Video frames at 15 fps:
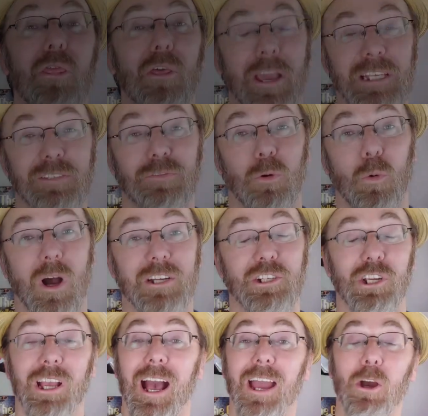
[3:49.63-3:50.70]
Thanks for
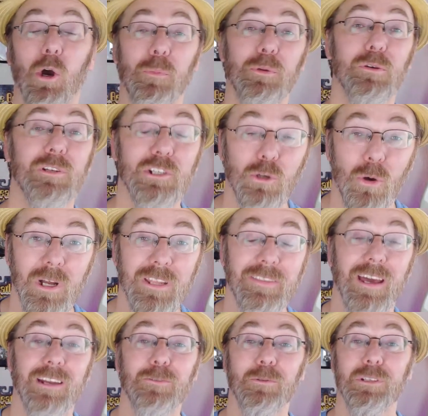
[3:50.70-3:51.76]
watching. I hope you enjoyed and
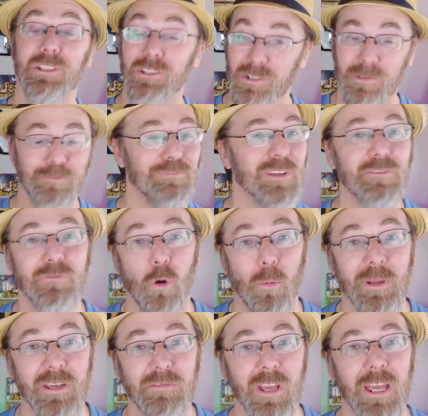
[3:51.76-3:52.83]
that it was
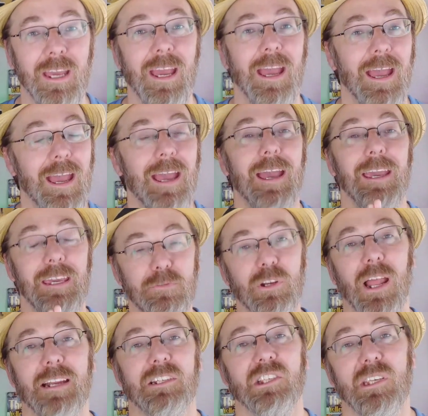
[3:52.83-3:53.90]
informative. If
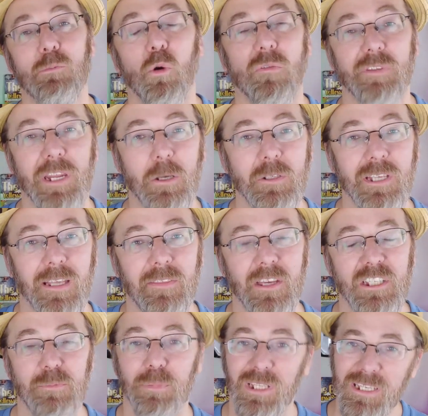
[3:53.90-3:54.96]
you'd like to see more videos like
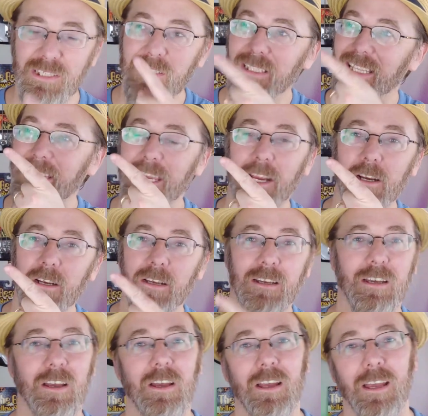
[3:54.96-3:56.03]
this, please click here.
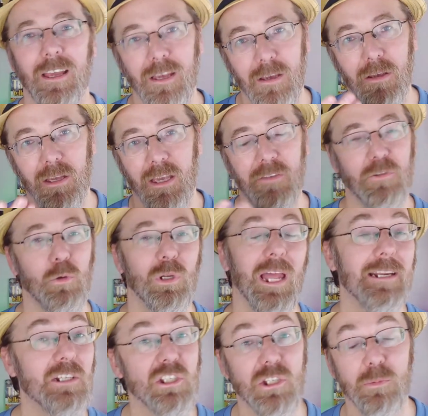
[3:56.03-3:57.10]
If you'd
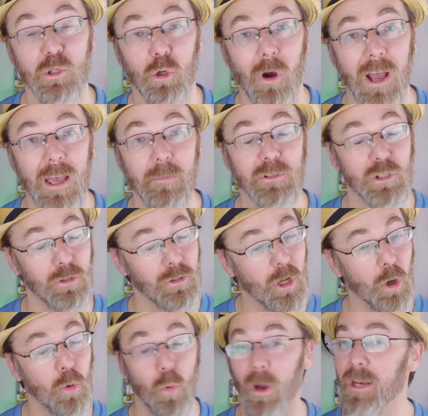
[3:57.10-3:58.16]
like to subscribe so you
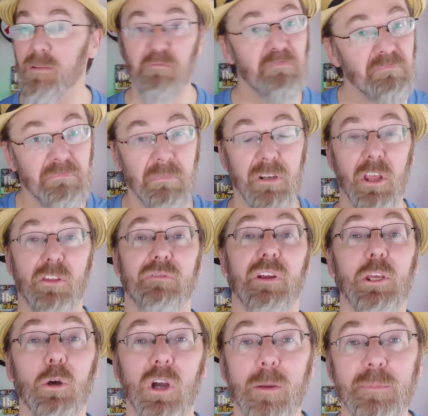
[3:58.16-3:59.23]
know when another
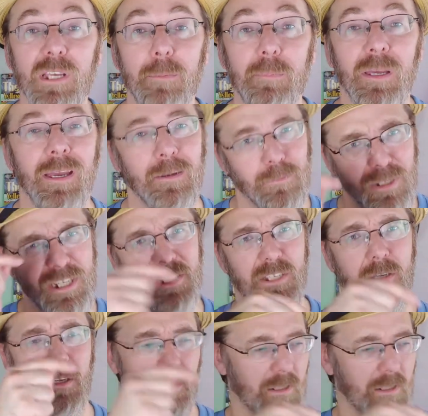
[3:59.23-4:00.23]
video comes up, please